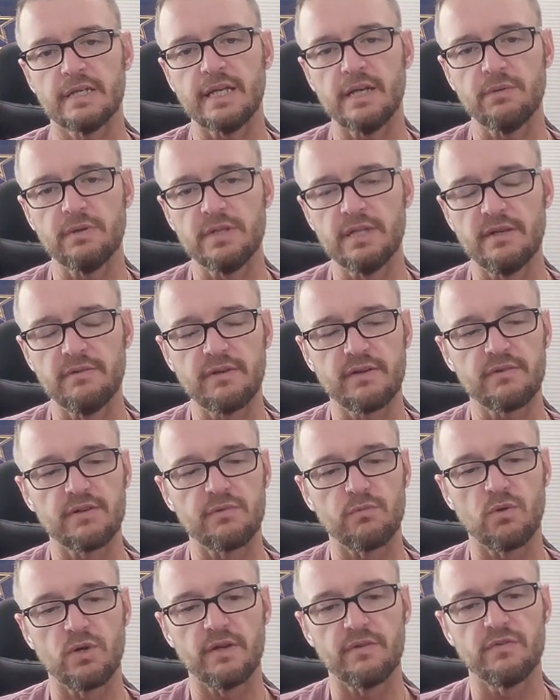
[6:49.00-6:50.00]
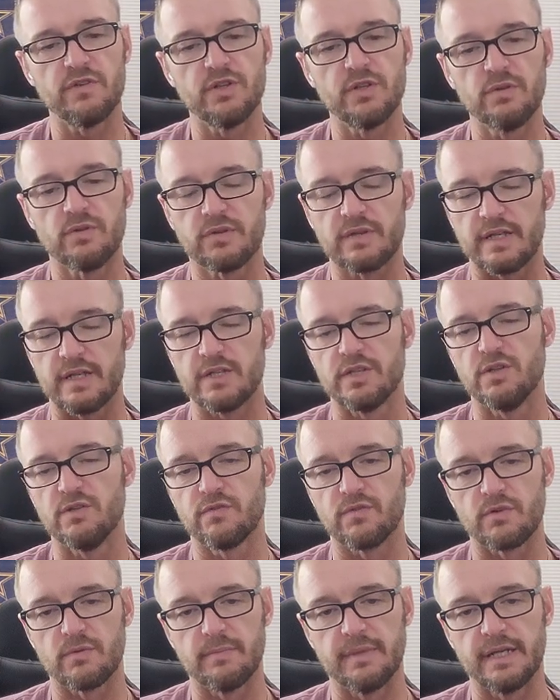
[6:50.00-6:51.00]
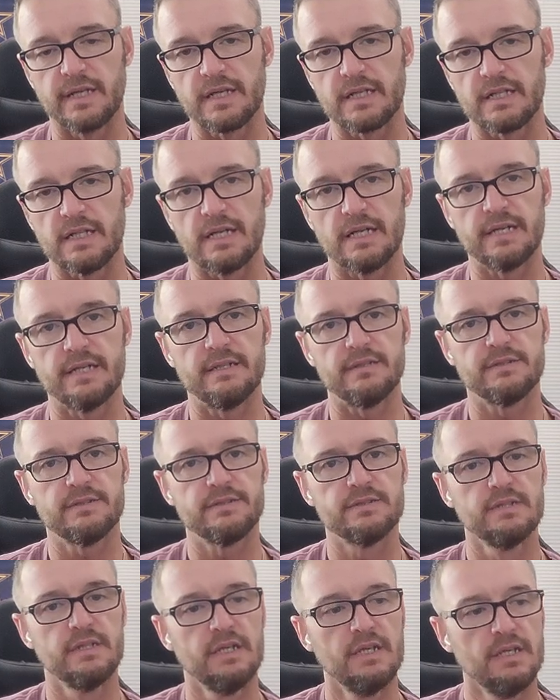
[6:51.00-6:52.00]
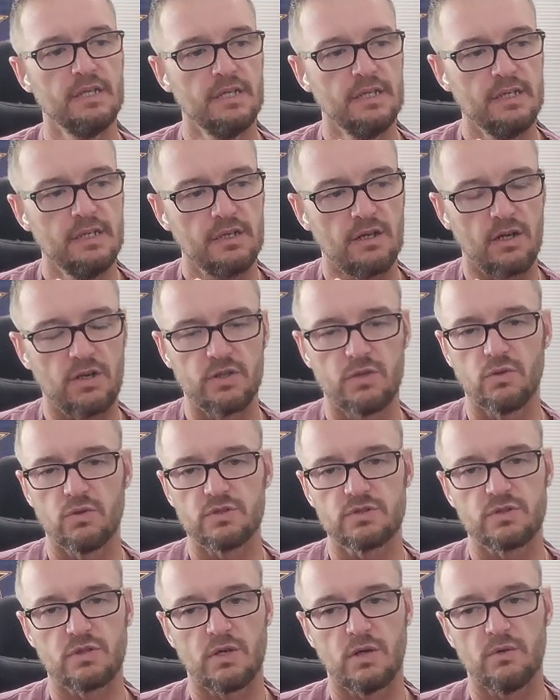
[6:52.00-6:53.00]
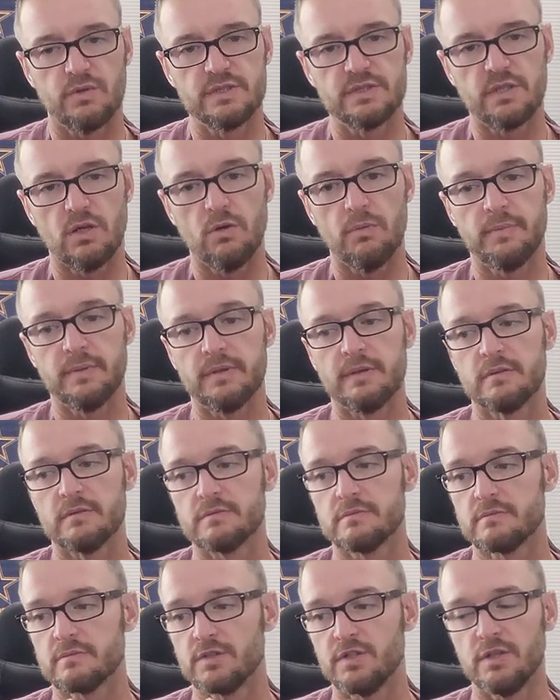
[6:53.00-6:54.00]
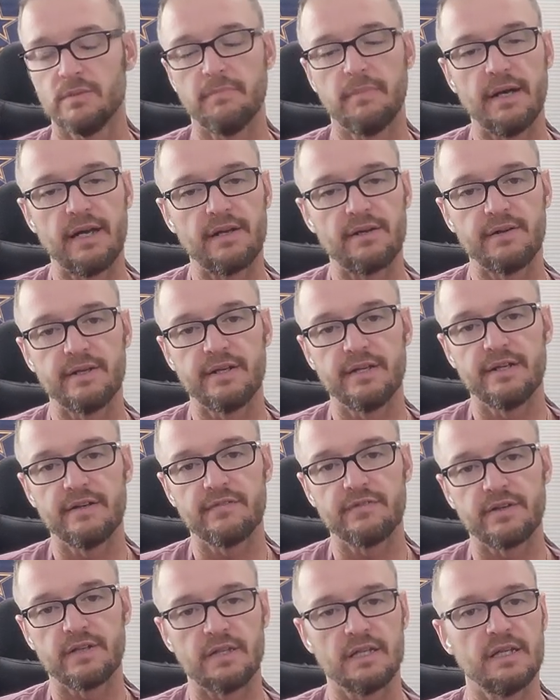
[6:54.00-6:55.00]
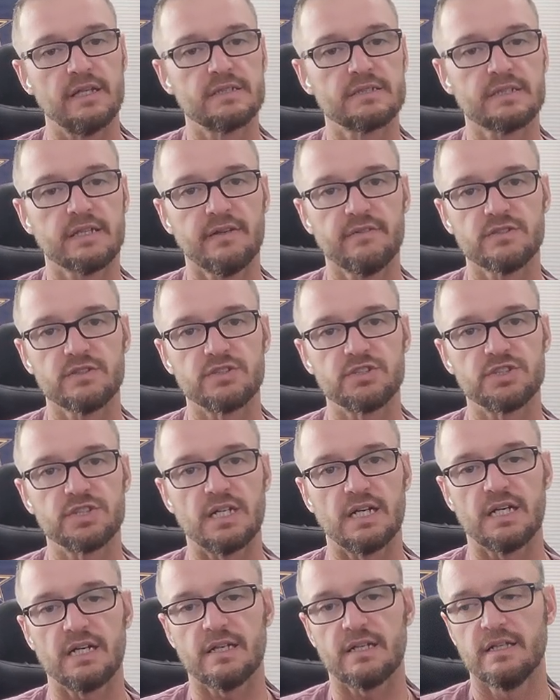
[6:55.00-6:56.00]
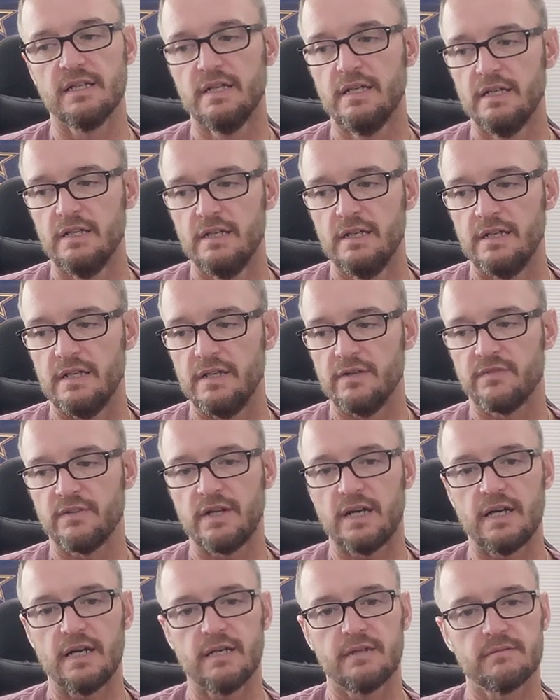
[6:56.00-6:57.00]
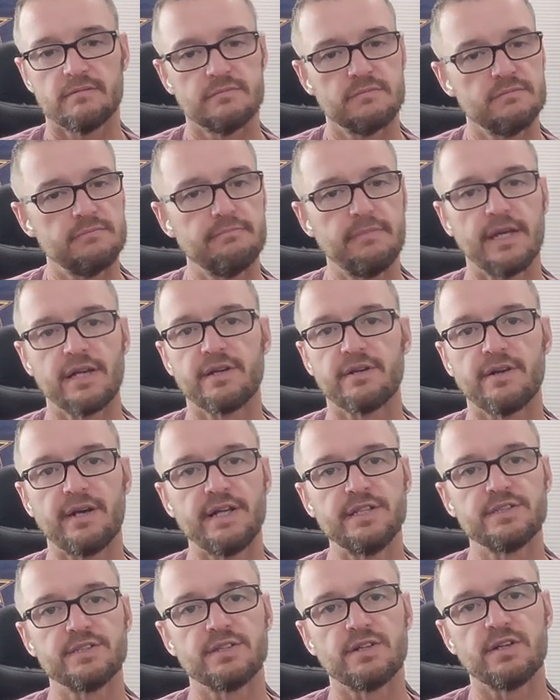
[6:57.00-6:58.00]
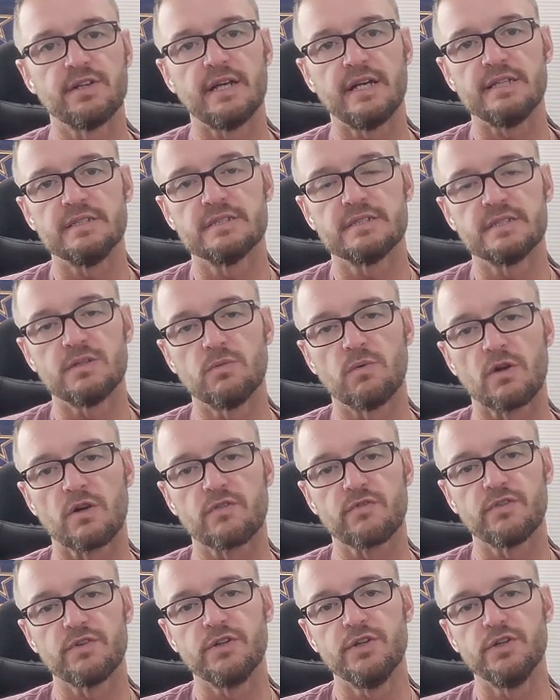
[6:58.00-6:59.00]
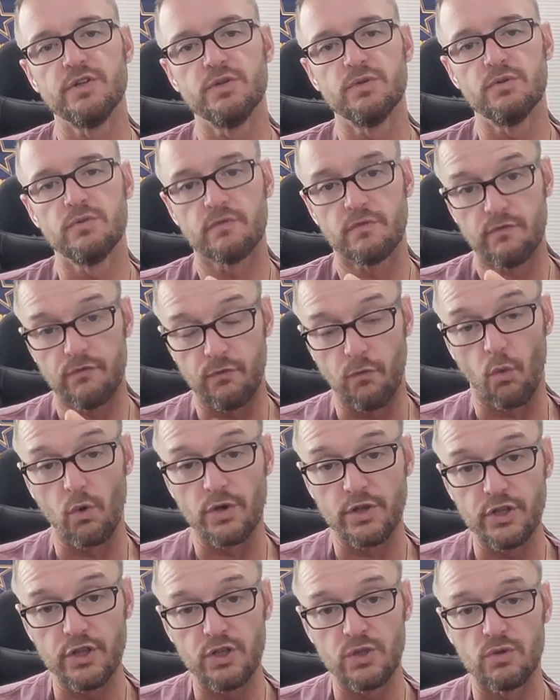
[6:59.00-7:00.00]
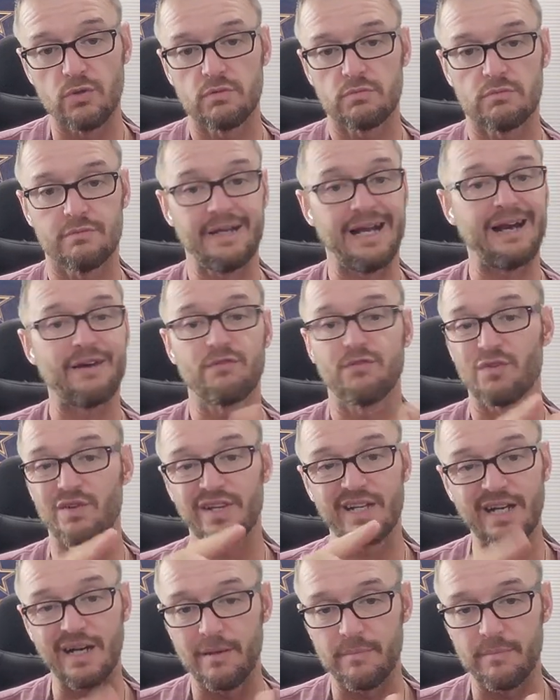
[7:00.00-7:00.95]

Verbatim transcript: Again, we love every one of you. Thank you for being clients. Our doors are always open, good, better, and different. Let us give us a shot. If not, make your agent or your agency work for you, for you, not for the